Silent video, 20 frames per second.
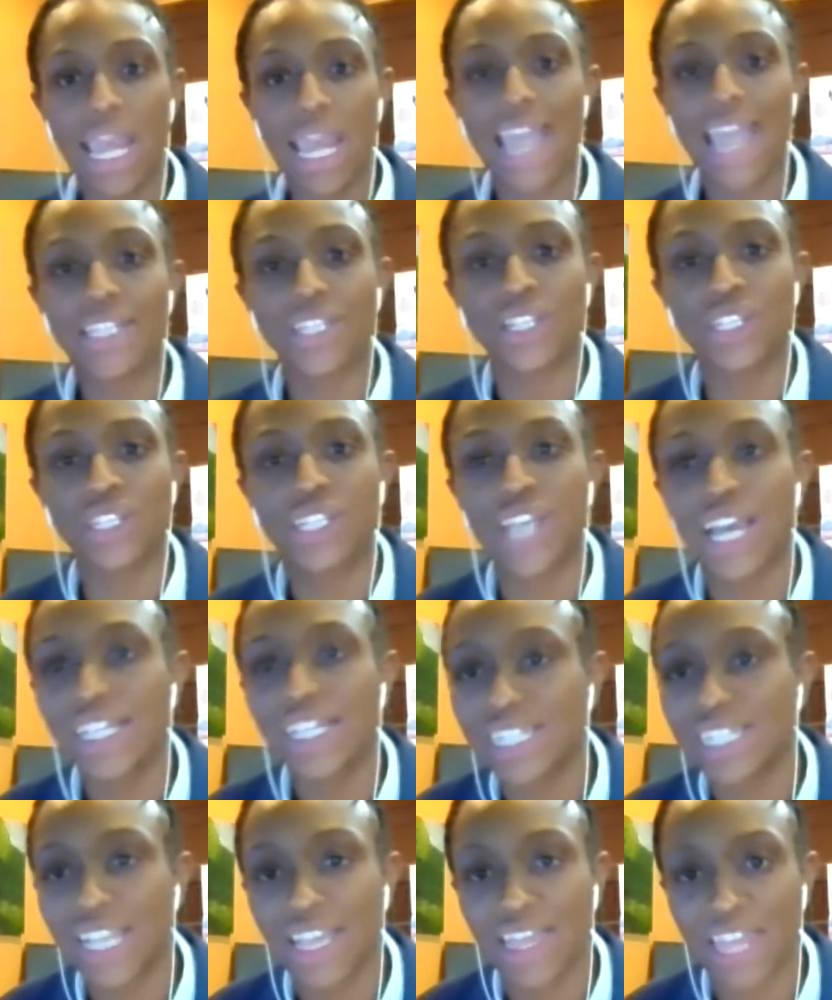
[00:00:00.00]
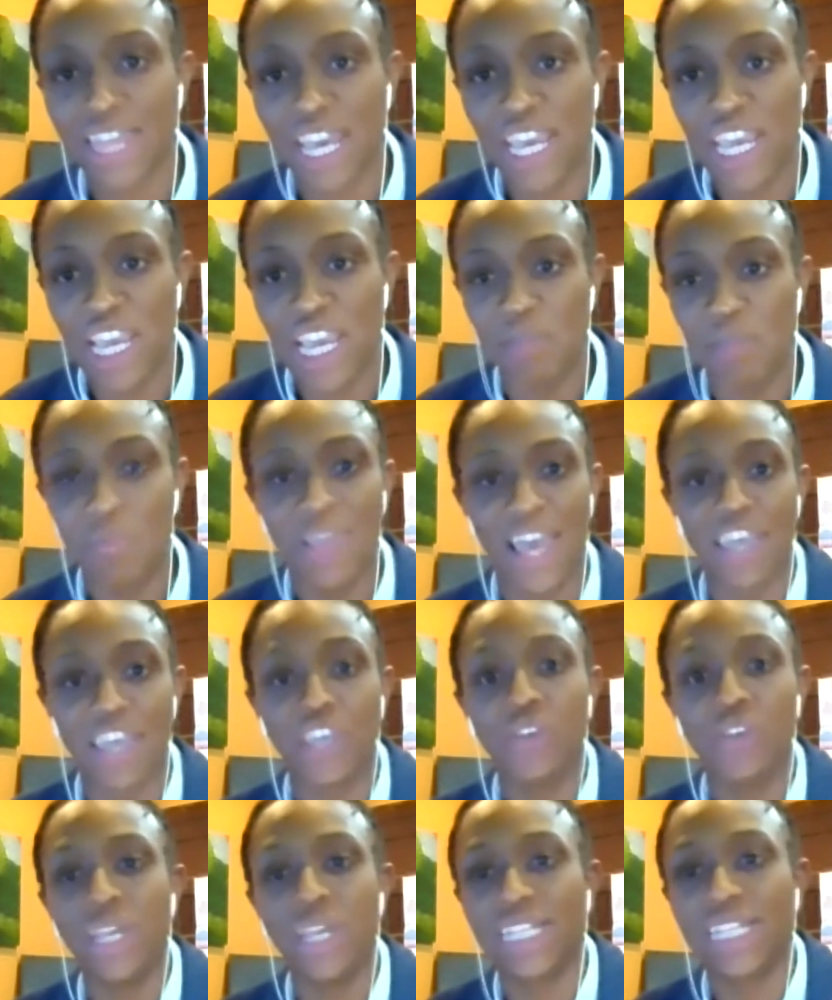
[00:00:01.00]
It's just a theme that
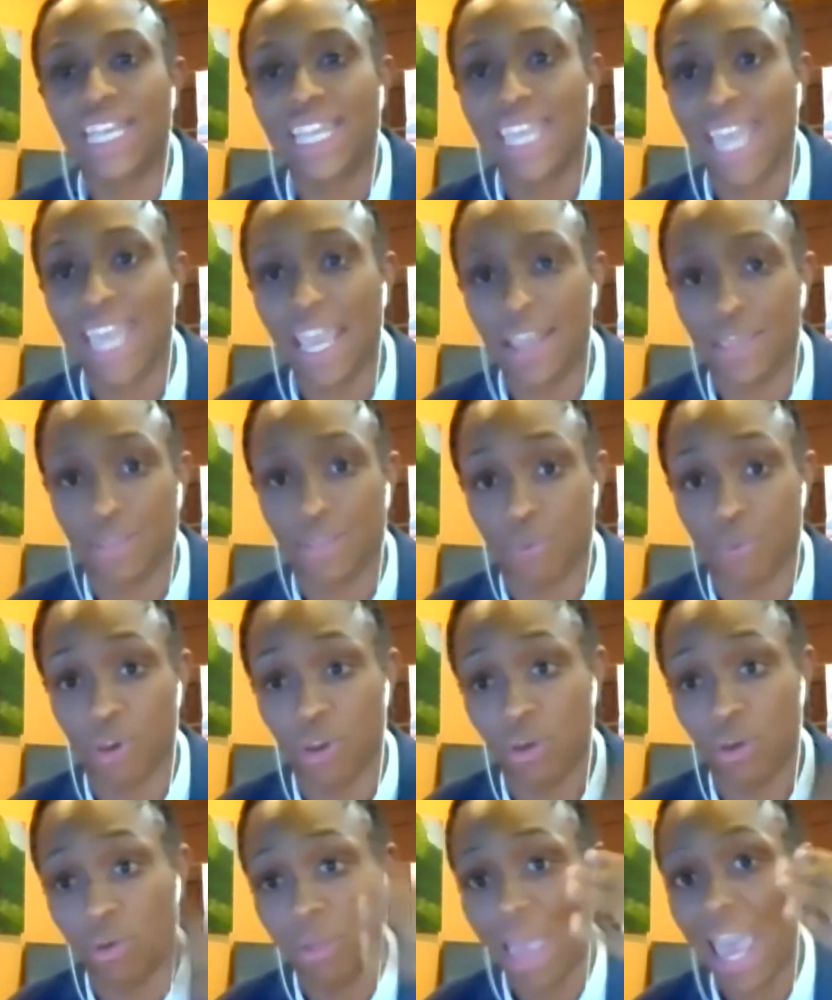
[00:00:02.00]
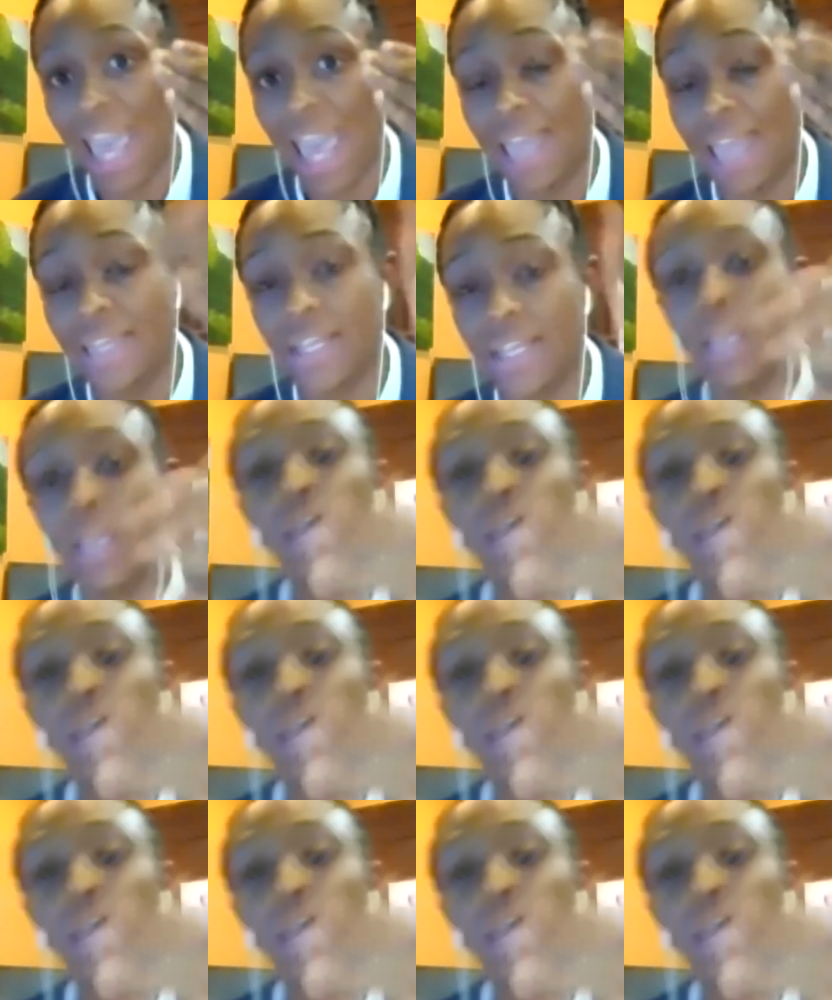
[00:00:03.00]
you need to get through. And